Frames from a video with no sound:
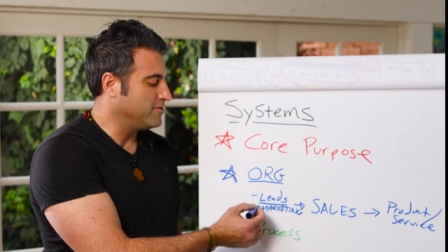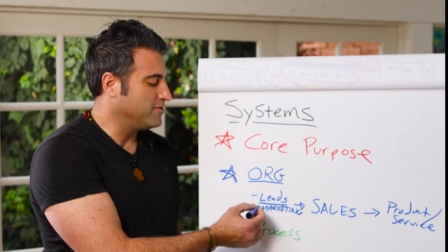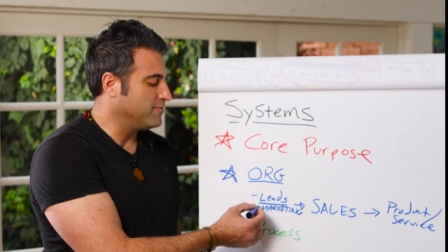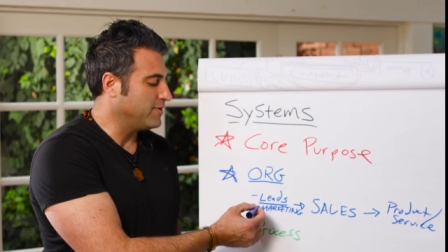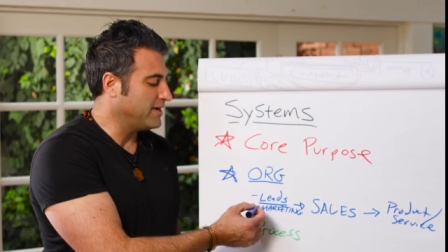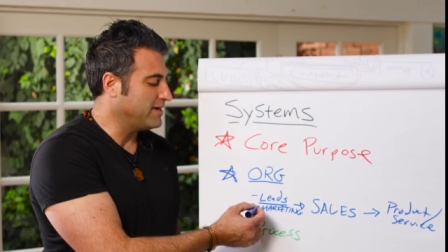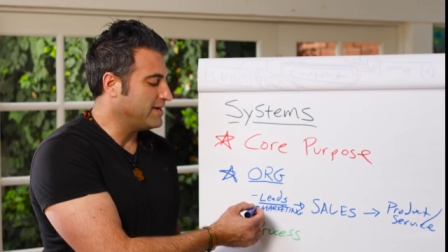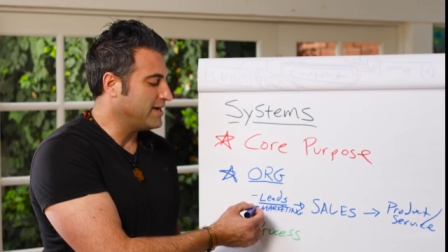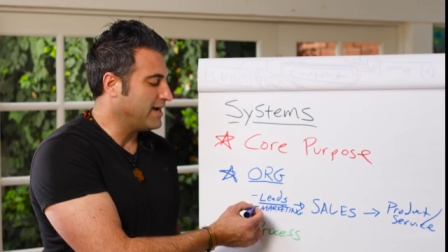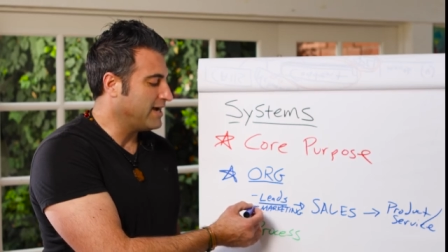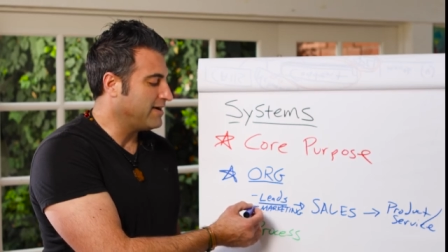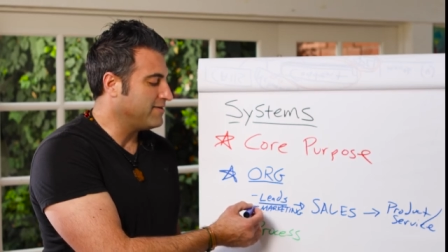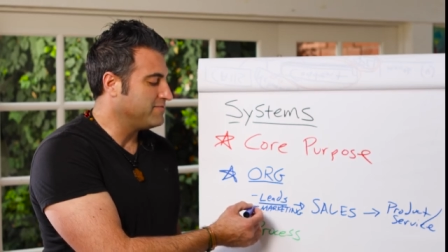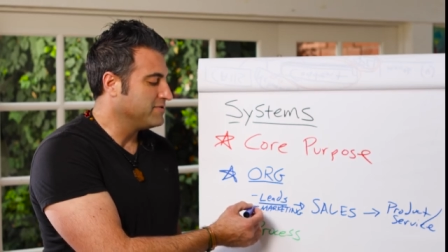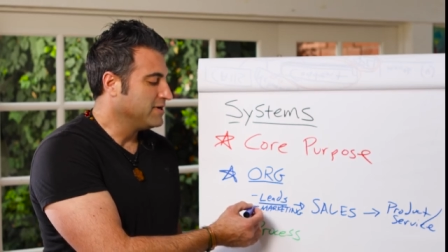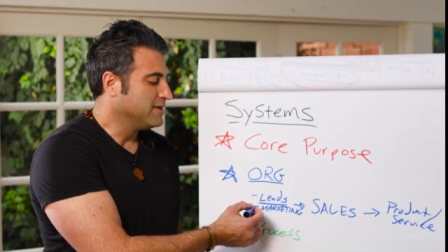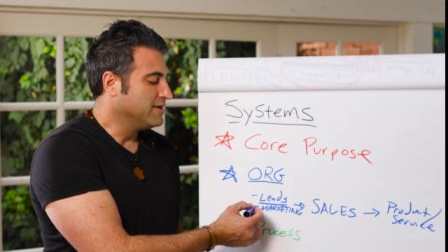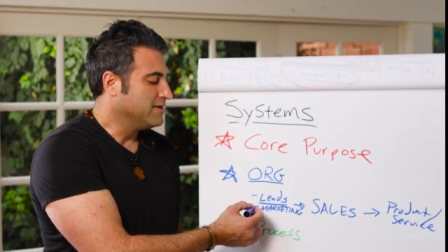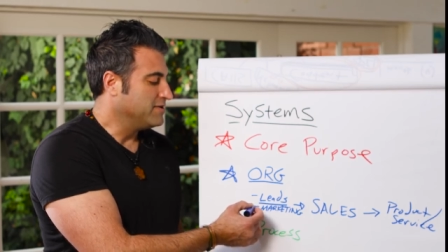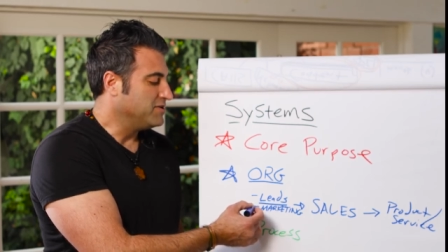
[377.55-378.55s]
You might
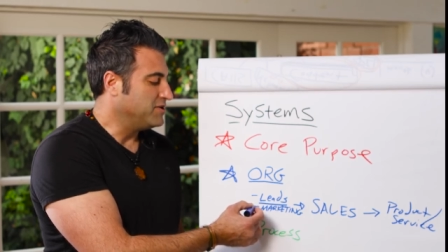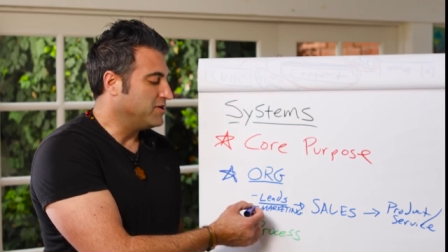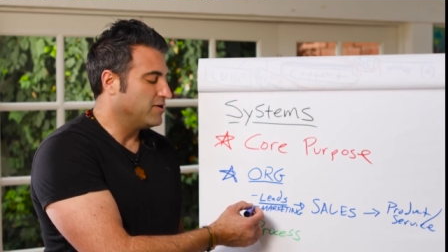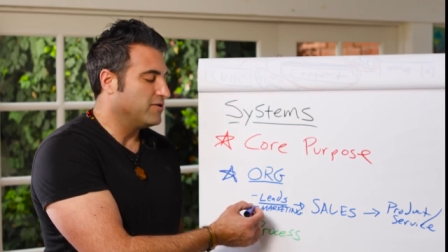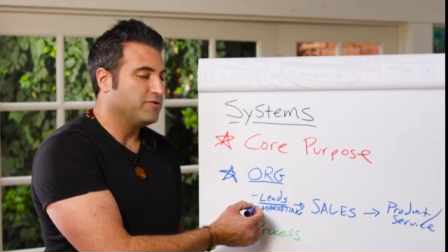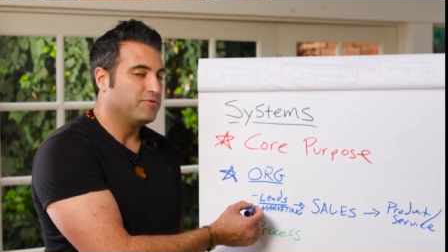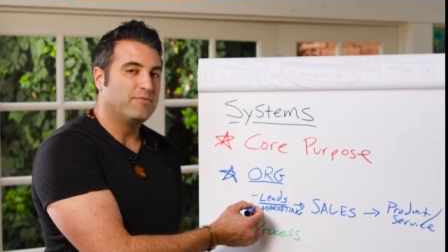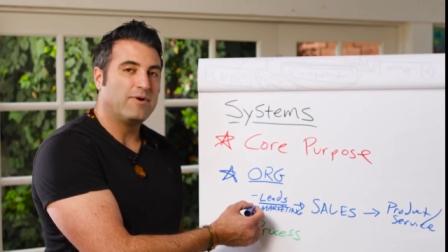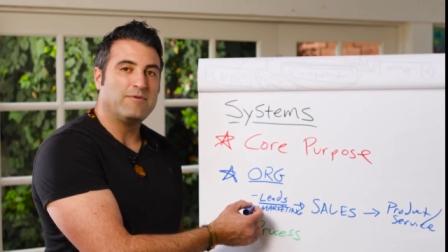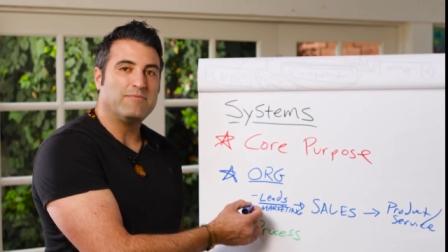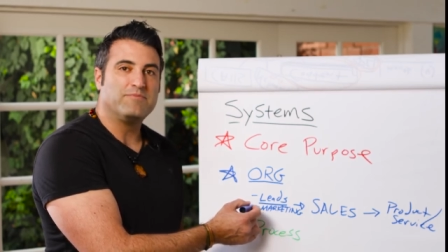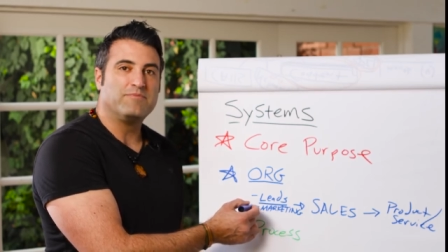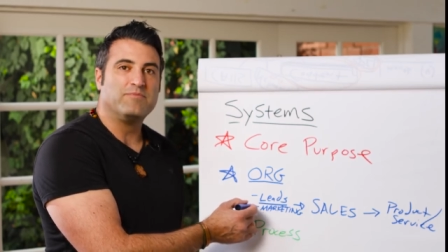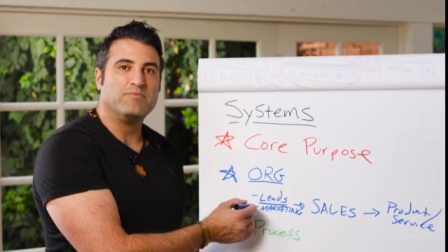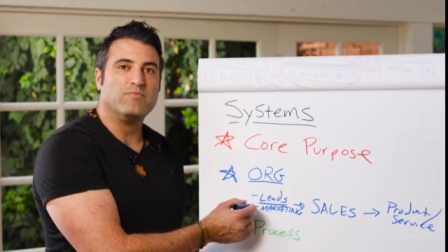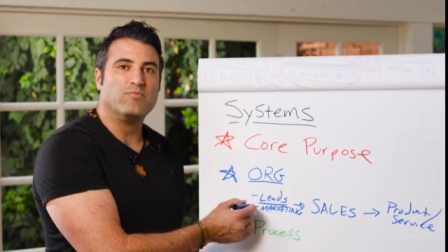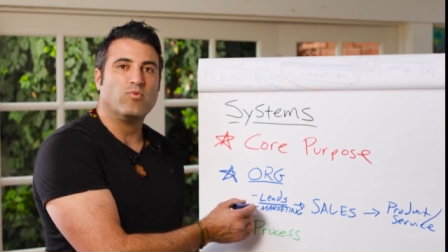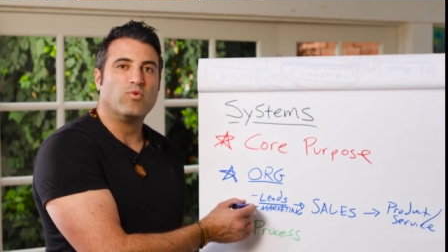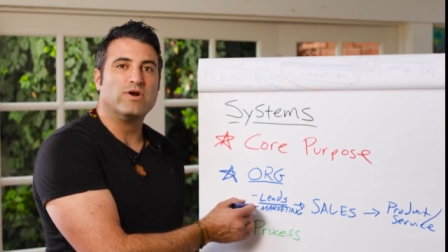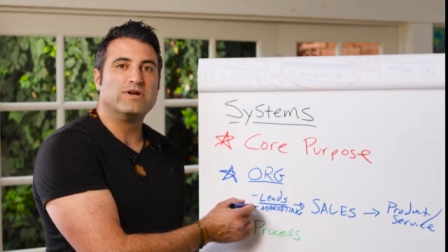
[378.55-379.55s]
have, you know, you might,
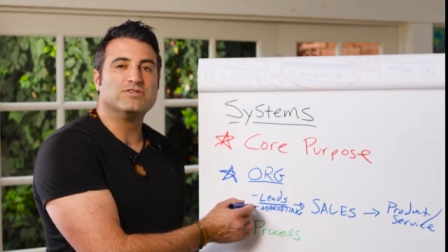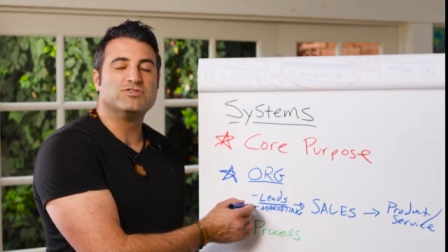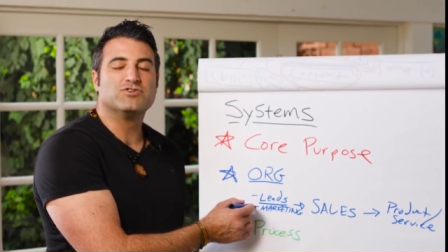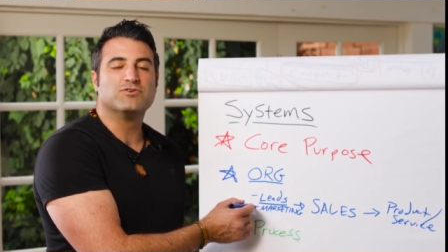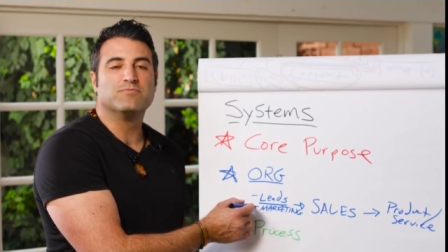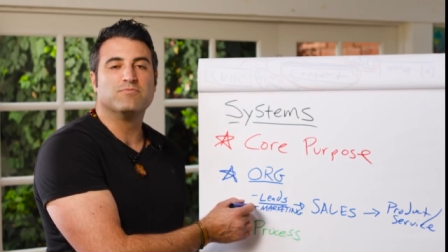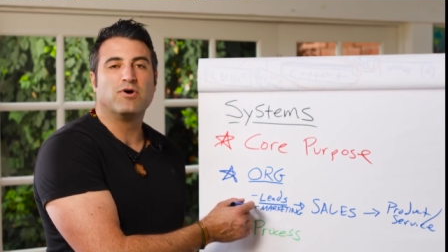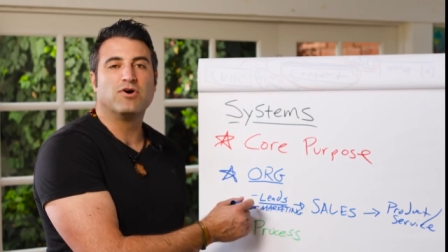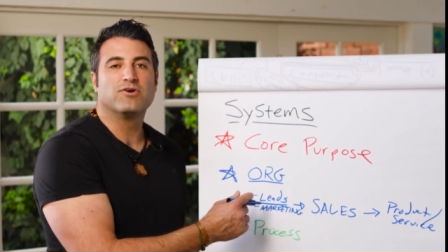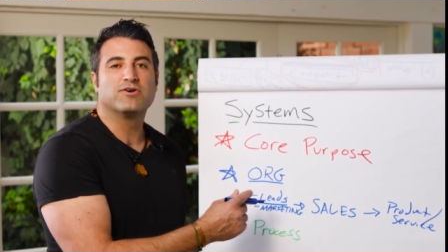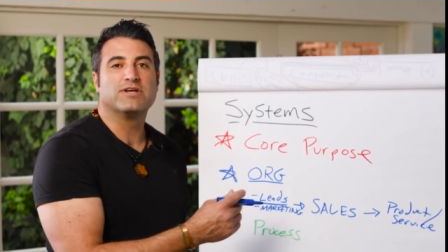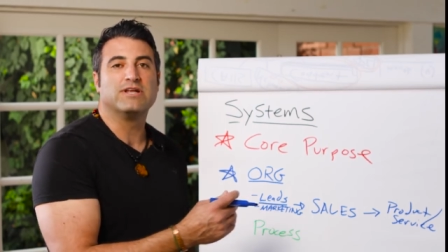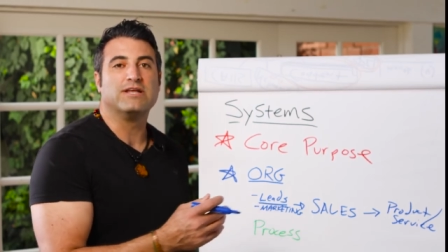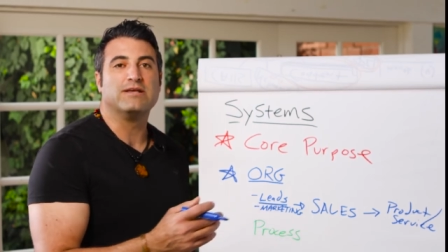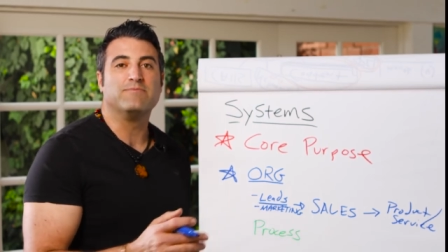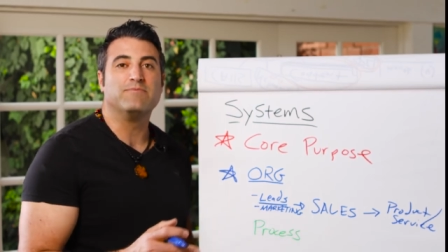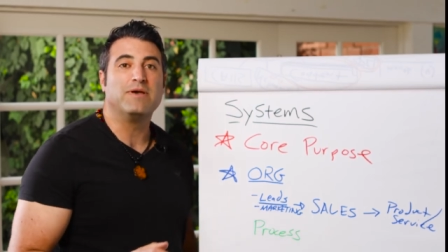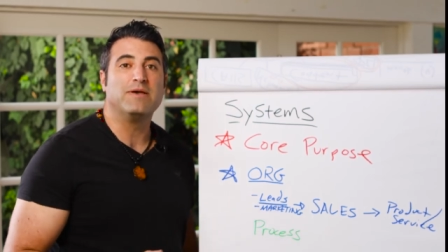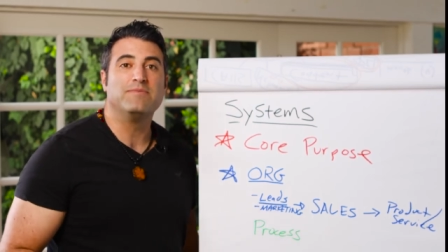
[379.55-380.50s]
what is your marketing?